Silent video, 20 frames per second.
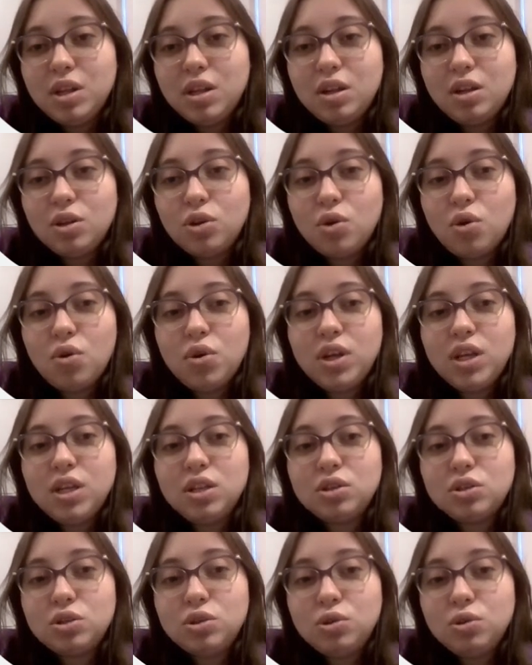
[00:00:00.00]
going
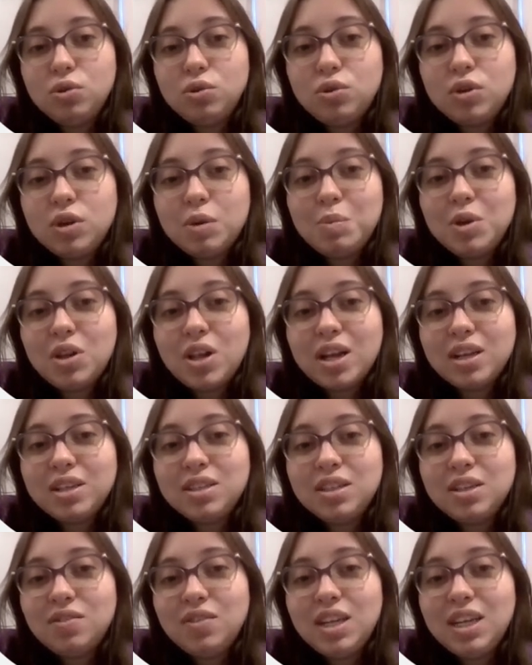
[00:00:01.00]
to criminal
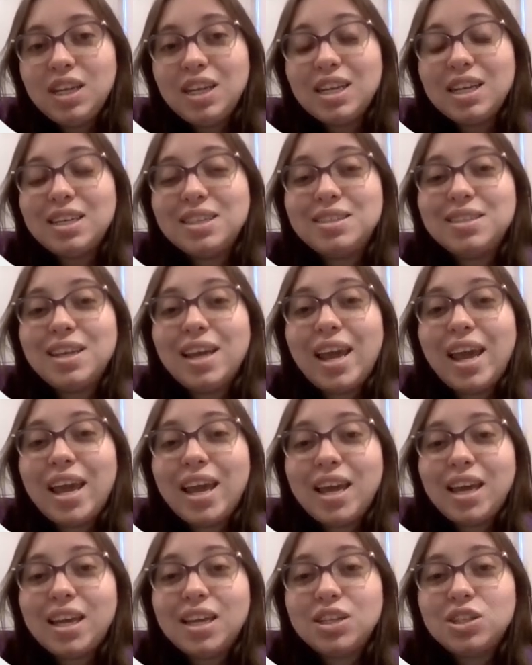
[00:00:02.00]
activity is
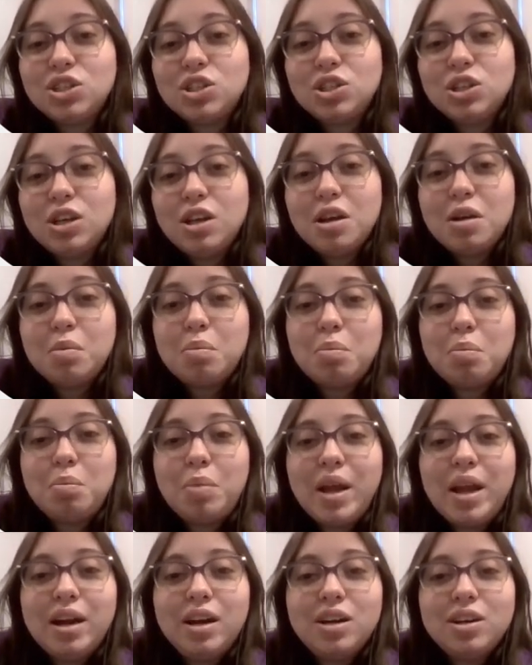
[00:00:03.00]
age,
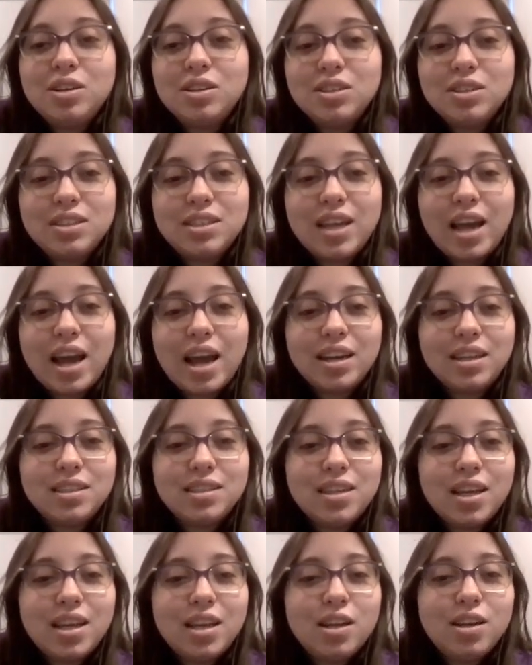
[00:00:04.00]
marital status,
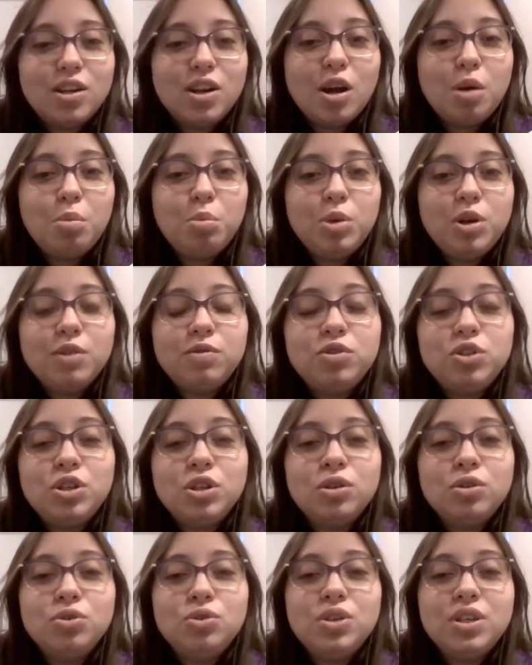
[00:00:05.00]
and a number of
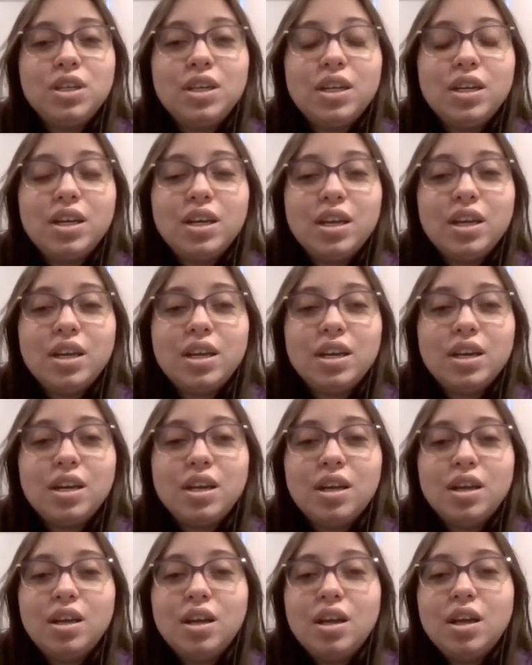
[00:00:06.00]
children
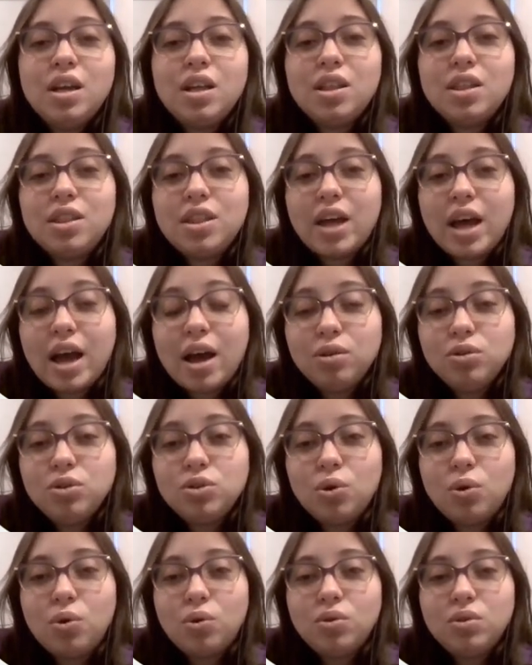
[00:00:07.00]
in the
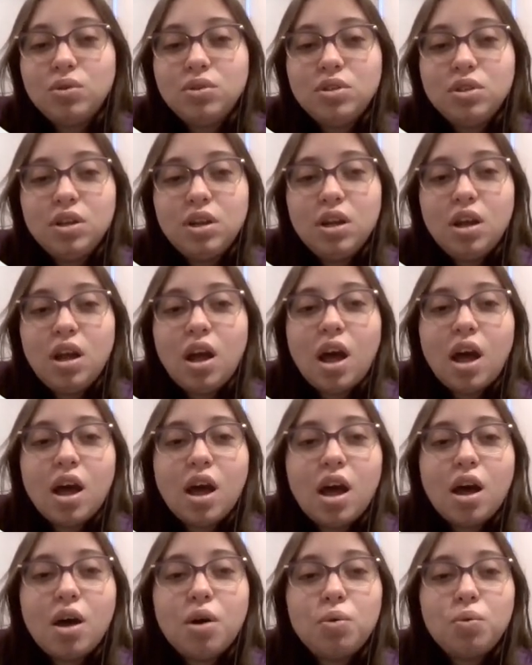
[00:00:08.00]
household.
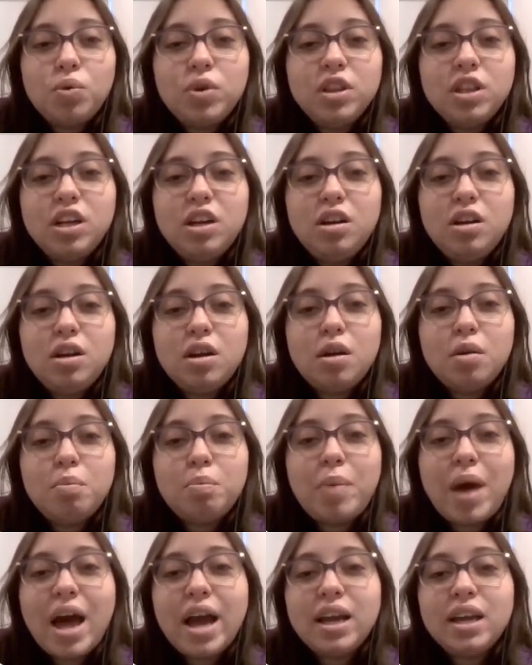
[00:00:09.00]
When they're
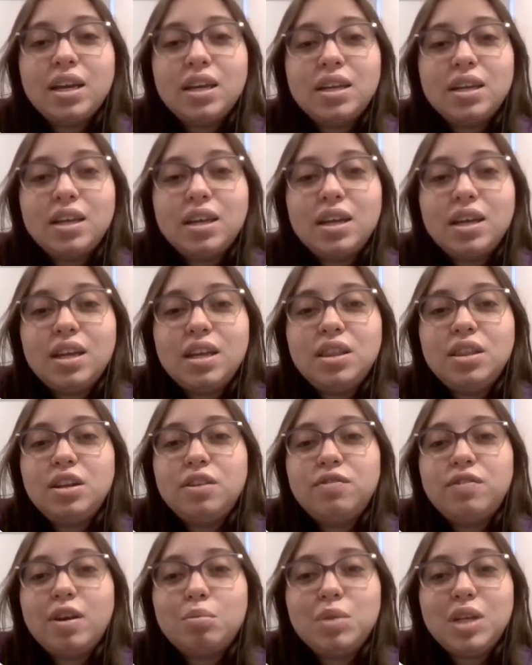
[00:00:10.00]
back in their
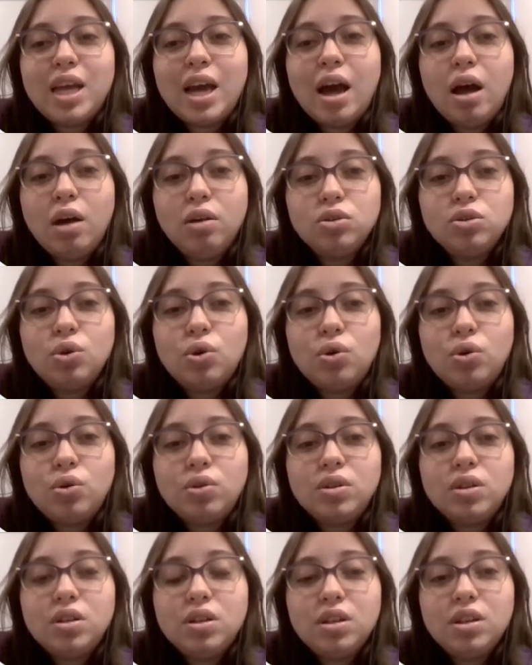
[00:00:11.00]
family
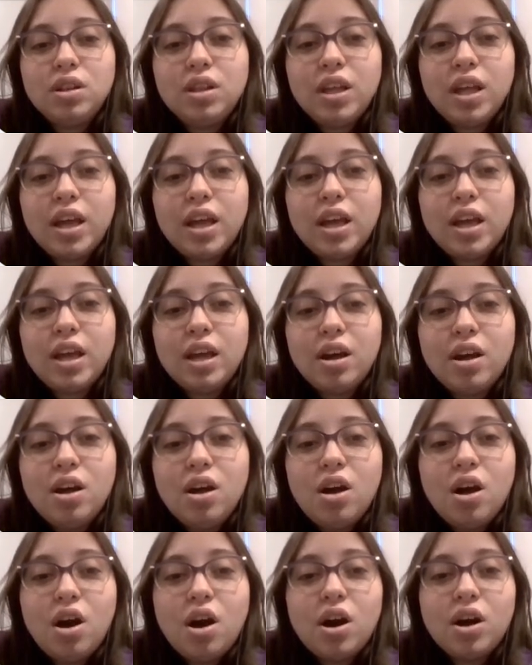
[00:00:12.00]
household, they
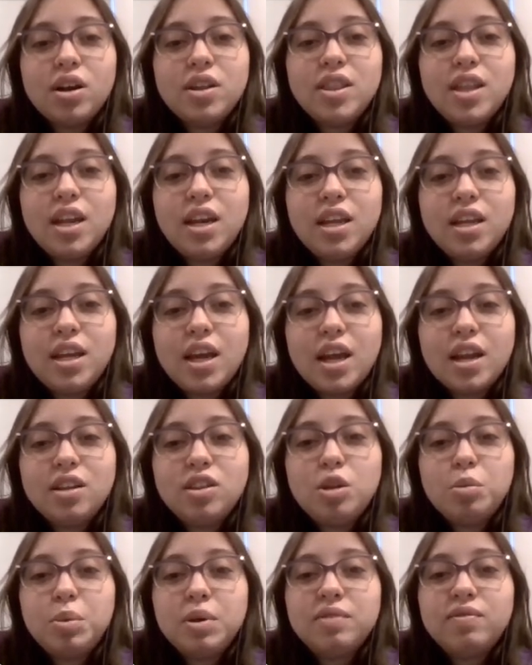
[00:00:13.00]
are then again
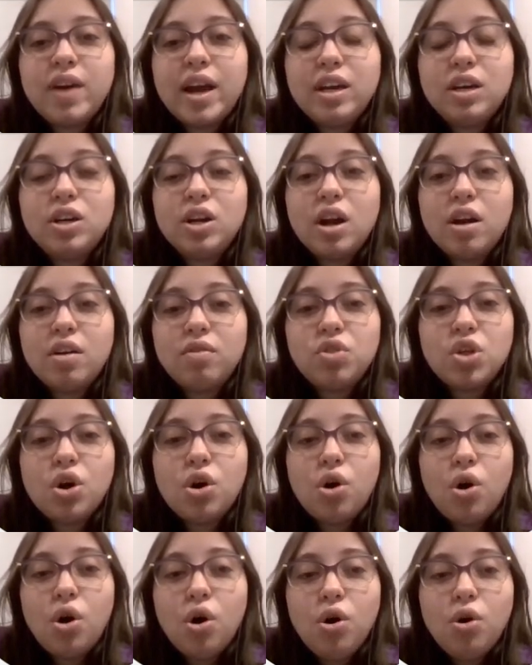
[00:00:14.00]
the provider of the
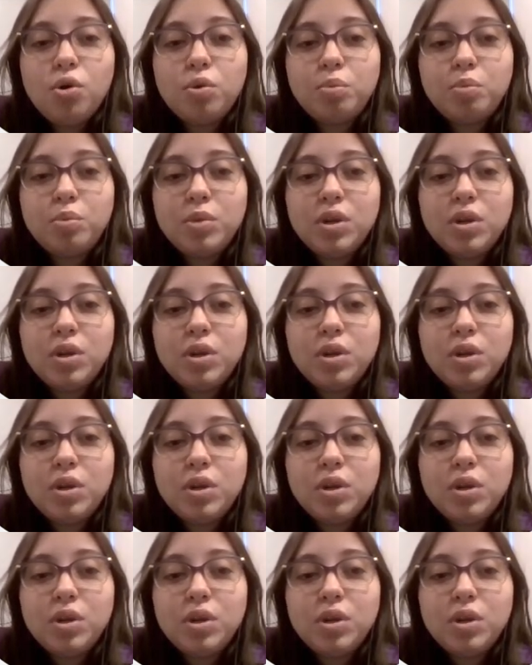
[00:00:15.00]
home.